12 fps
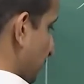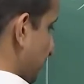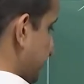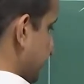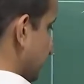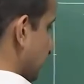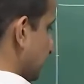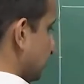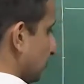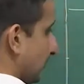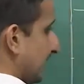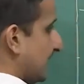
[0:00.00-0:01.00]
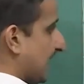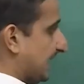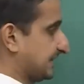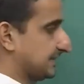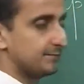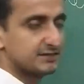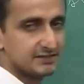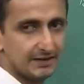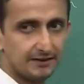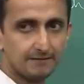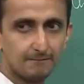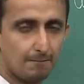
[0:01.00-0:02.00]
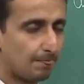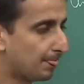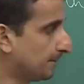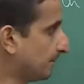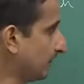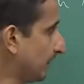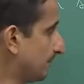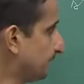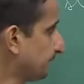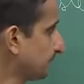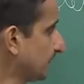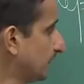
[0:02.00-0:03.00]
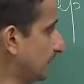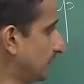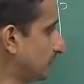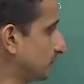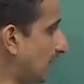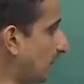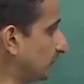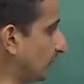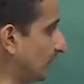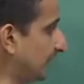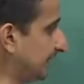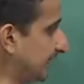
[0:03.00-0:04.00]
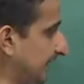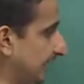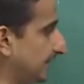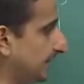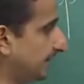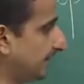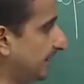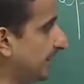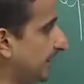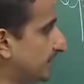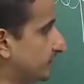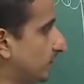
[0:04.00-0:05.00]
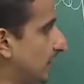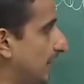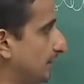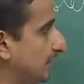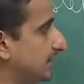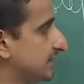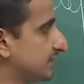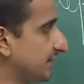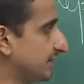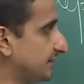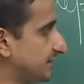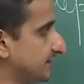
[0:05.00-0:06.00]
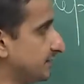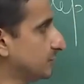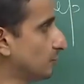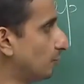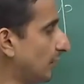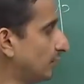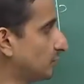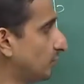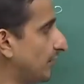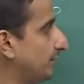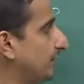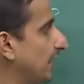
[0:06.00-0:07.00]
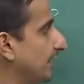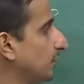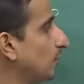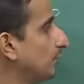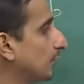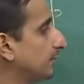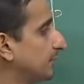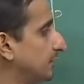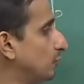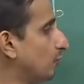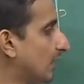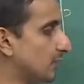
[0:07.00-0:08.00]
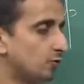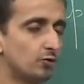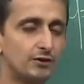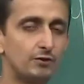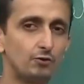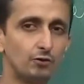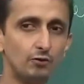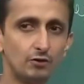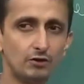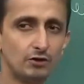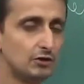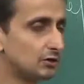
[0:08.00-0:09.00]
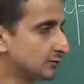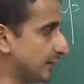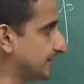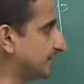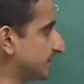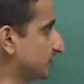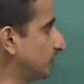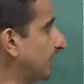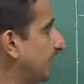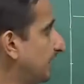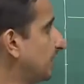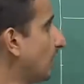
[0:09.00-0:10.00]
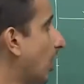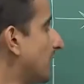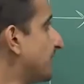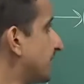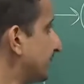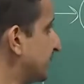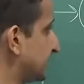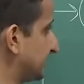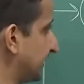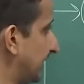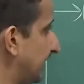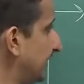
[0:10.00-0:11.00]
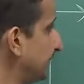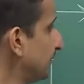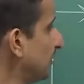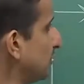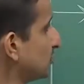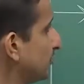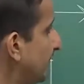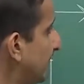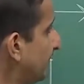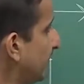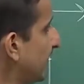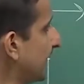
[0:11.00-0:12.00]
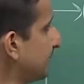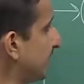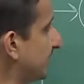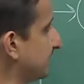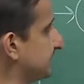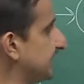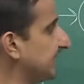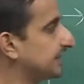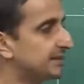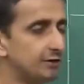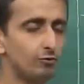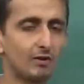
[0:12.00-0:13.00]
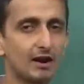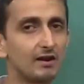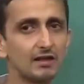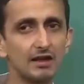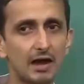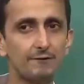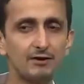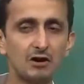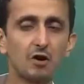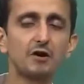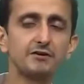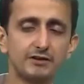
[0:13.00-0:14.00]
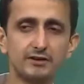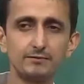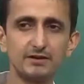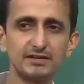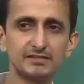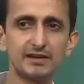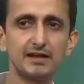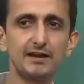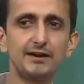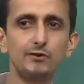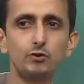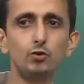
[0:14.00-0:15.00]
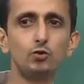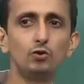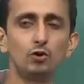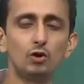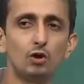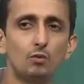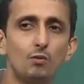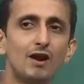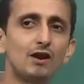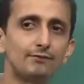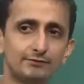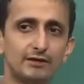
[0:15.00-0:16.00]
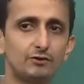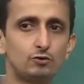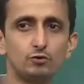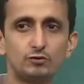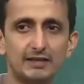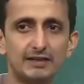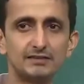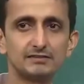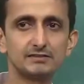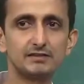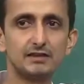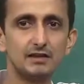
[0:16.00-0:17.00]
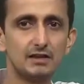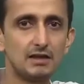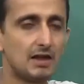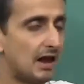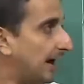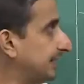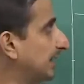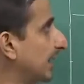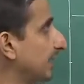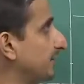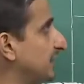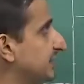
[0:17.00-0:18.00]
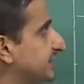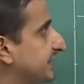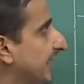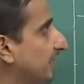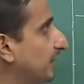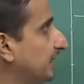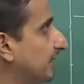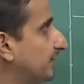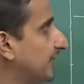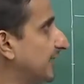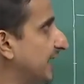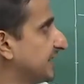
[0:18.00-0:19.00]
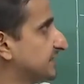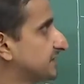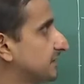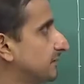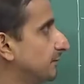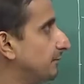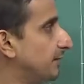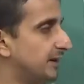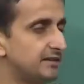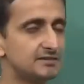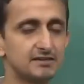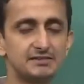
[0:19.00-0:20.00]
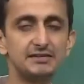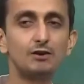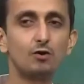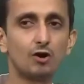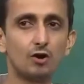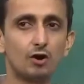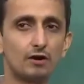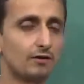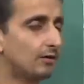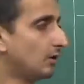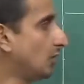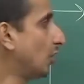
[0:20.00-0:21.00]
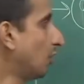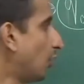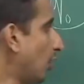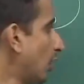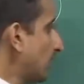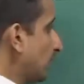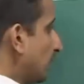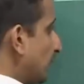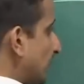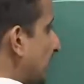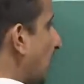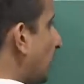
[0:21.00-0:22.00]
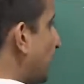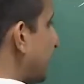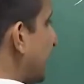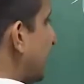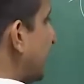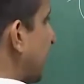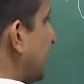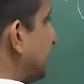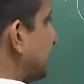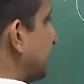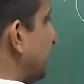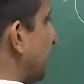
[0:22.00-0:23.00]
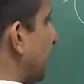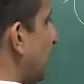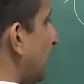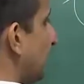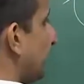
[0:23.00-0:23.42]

which is also my accept state. Okay. So, now the only thing needed is to label this transition. So, when will I go from Q1 to Q2? So, I just do that non-deterministically. So, whenever I am at a state Q1, I will non-deterministically do one of the two things. Either I will check whether the next bit is a 0 or not, or without reading any symbol